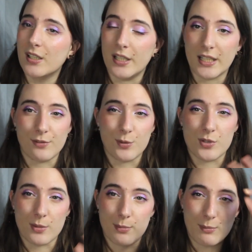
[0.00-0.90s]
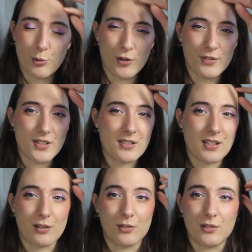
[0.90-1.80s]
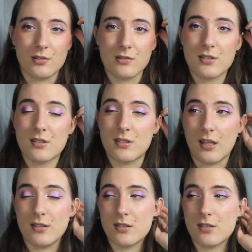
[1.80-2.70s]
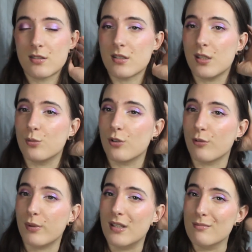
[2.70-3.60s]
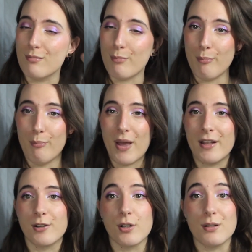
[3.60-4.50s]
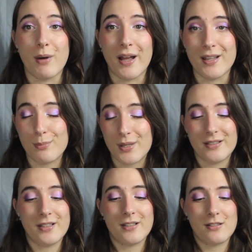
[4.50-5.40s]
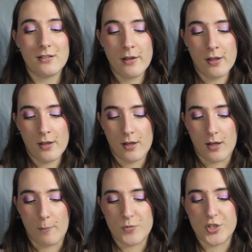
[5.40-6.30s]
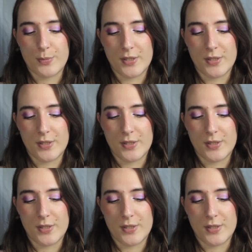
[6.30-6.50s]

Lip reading: Like if it was a bit more of a subtle scent, it would have been better in my opinion. Just